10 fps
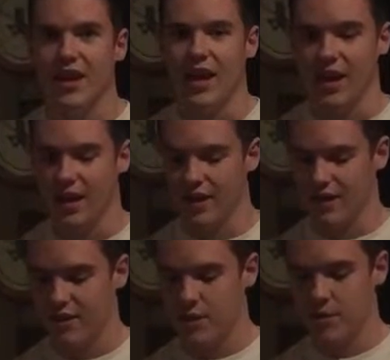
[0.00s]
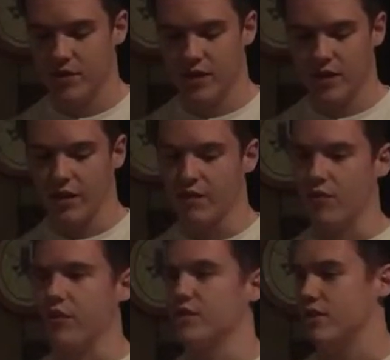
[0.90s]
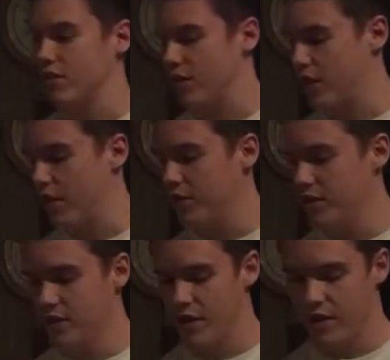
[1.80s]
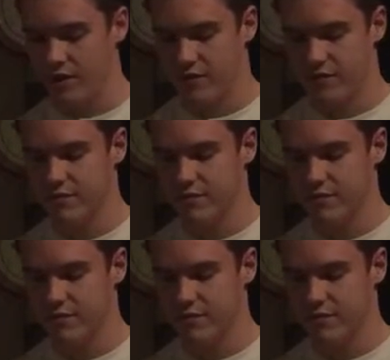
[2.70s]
And let me do that again for you. So throw that one in the air,